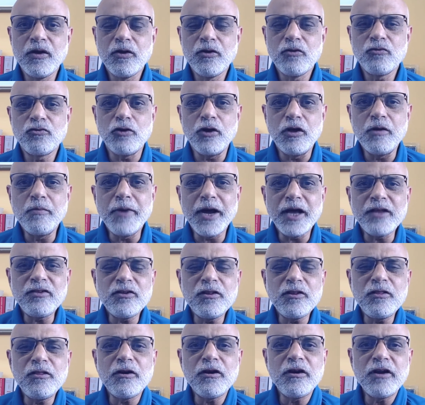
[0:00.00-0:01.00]
So
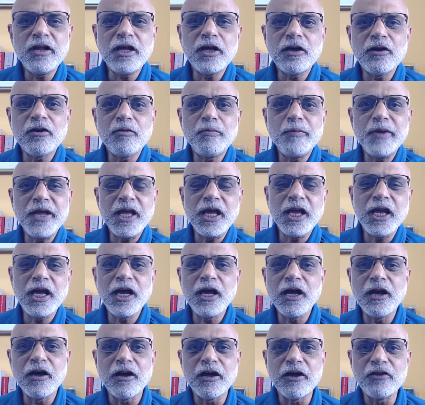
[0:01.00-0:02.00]
imagine the deer
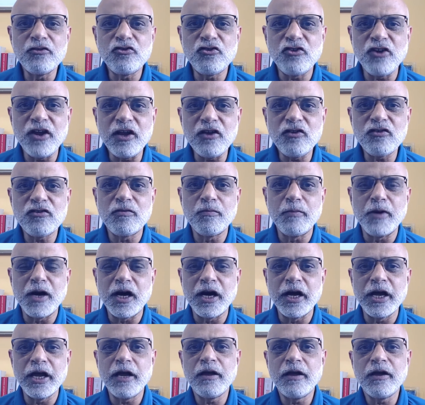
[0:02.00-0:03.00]
being chased
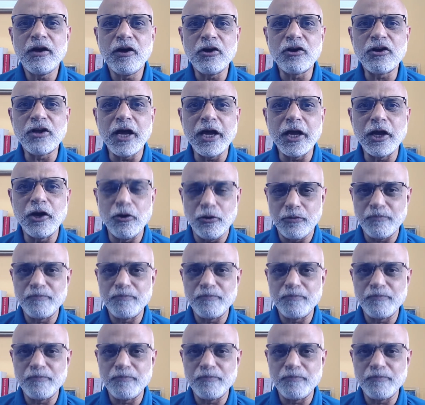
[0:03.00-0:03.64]
by a tiger.